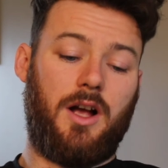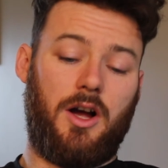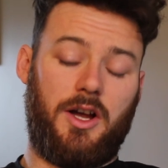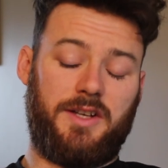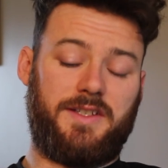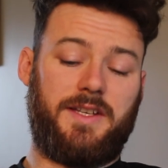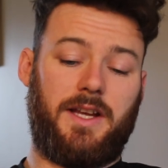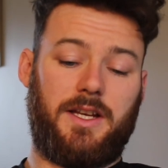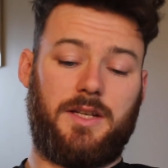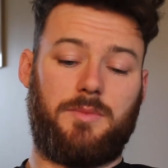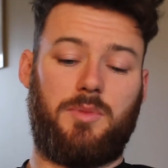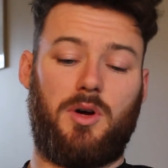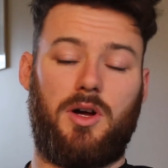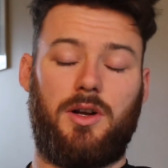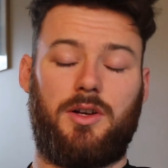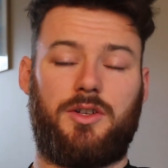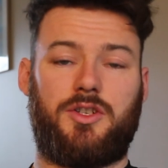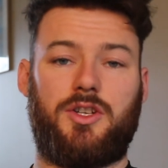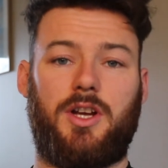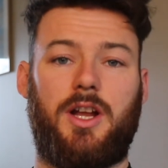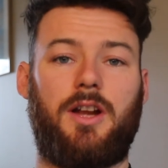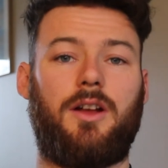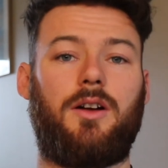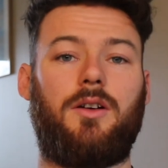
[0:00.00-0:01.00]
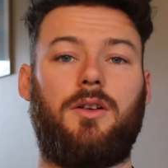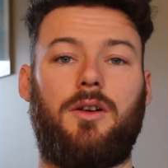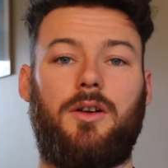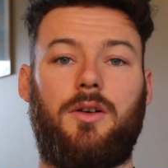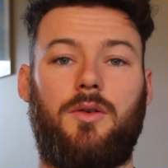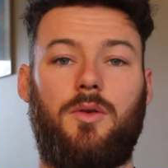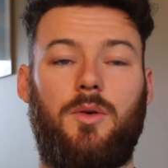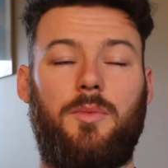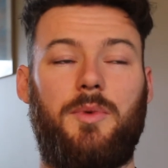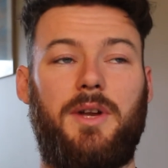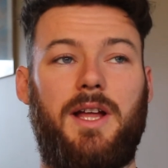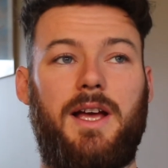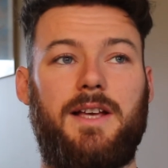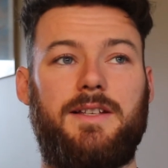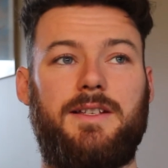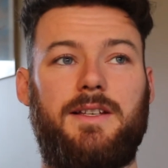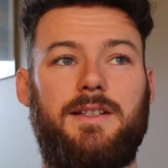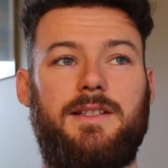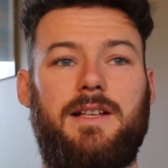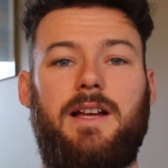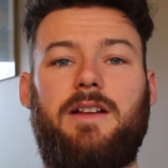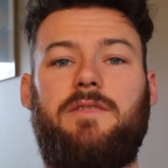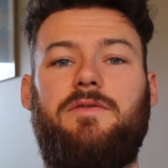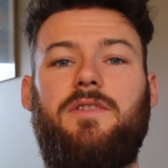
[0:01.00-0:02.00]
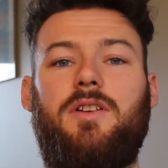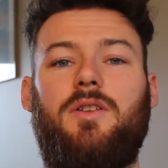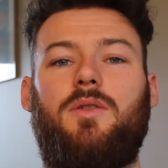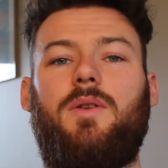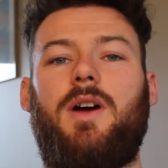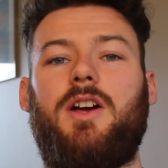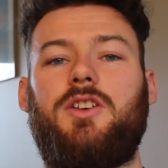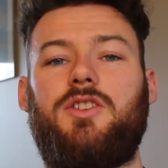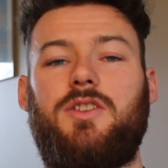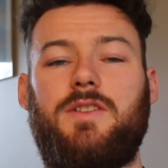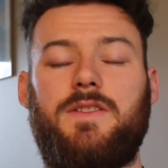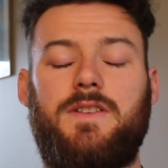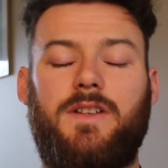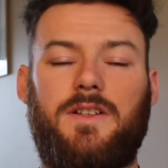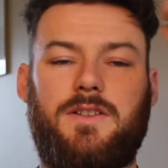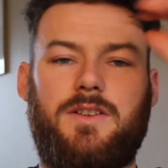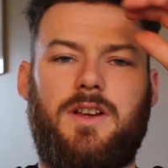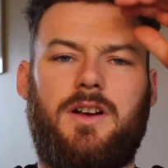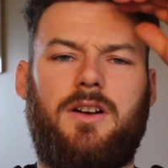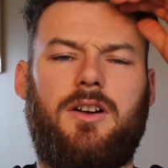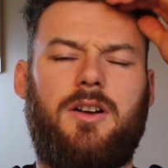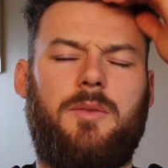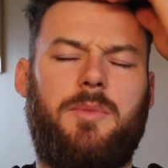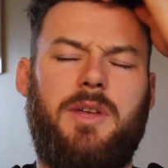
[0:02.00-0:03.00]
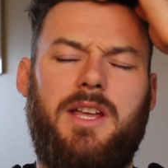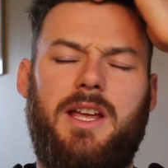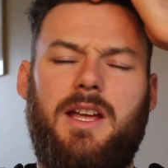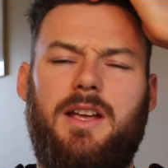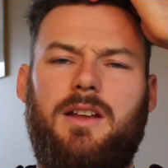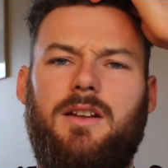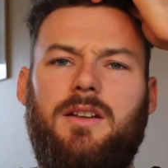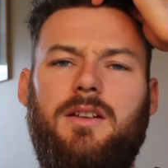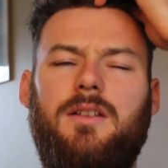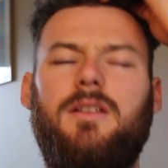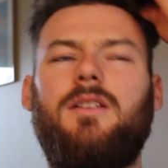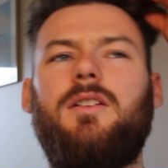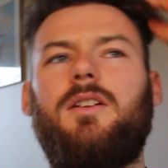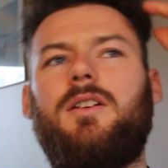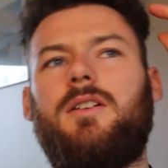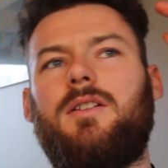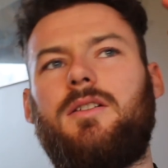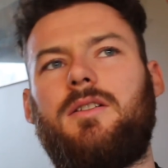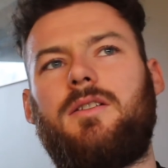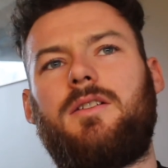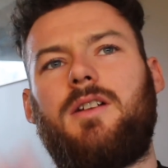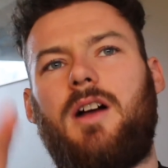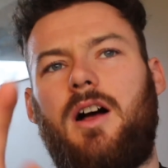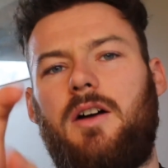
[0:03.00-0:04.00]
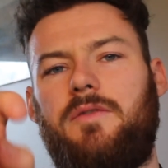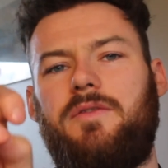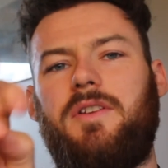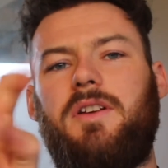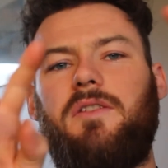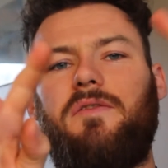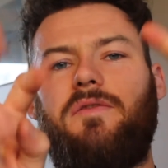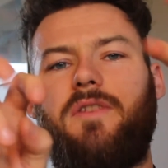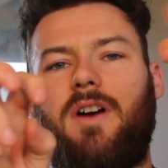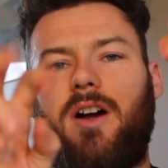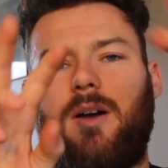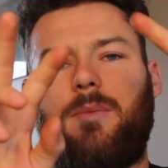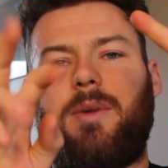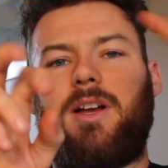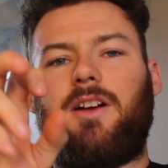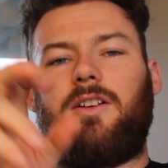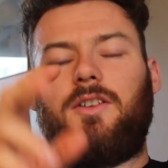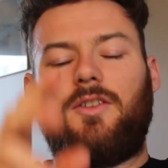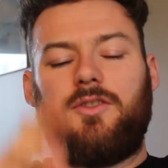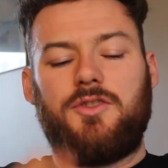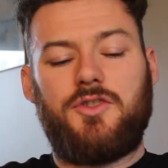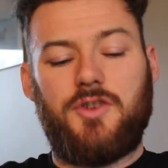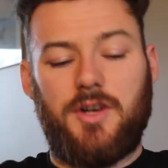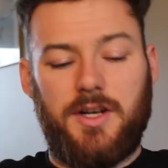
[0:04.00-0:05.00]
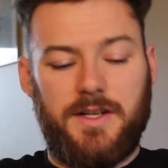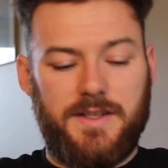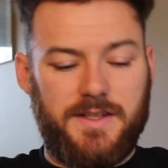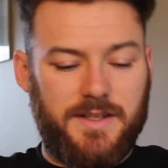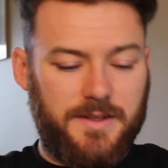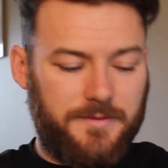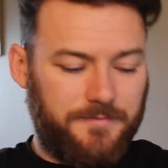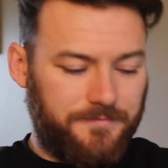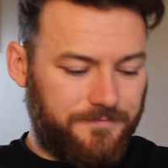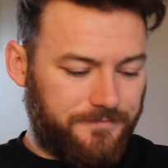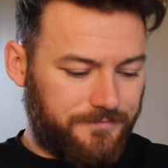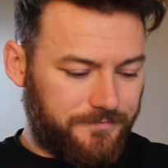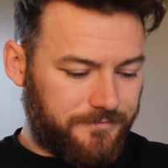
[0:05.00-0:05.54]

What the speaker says: said to Paul and John, I'm going to go up and ask this lad a few questions because I'm going to be in coffee farming countries.